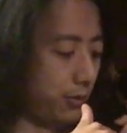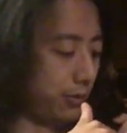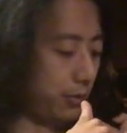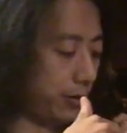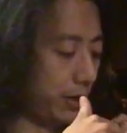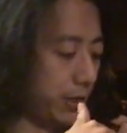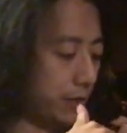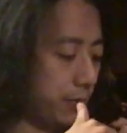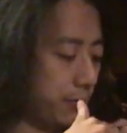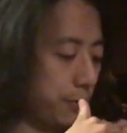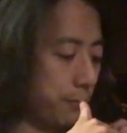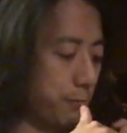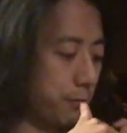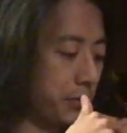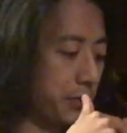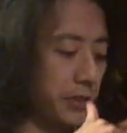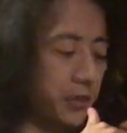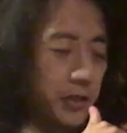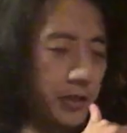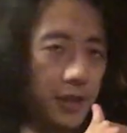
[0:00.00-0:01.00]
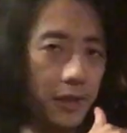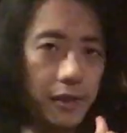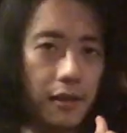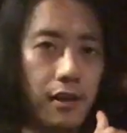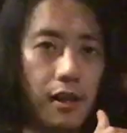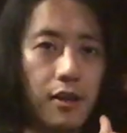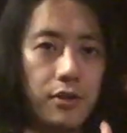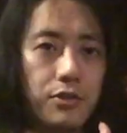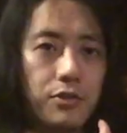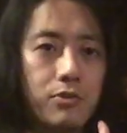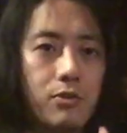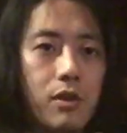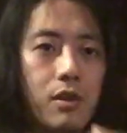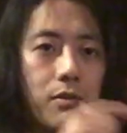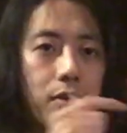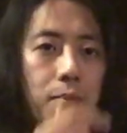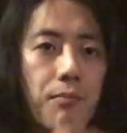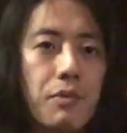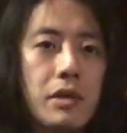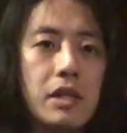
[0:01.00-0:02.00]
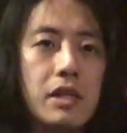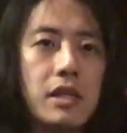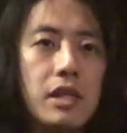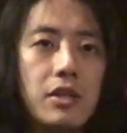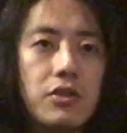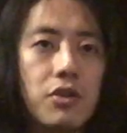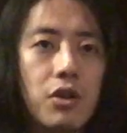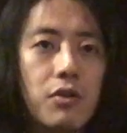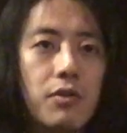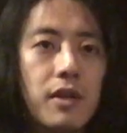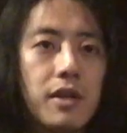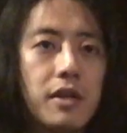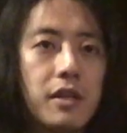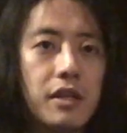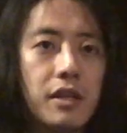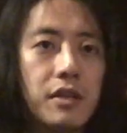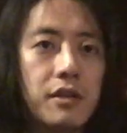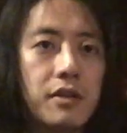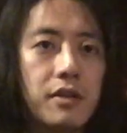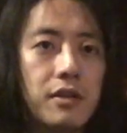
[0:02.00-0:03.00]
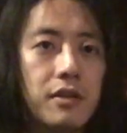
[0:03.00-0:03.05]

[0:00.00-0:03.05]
makes me appreciate how strong my pinky is already.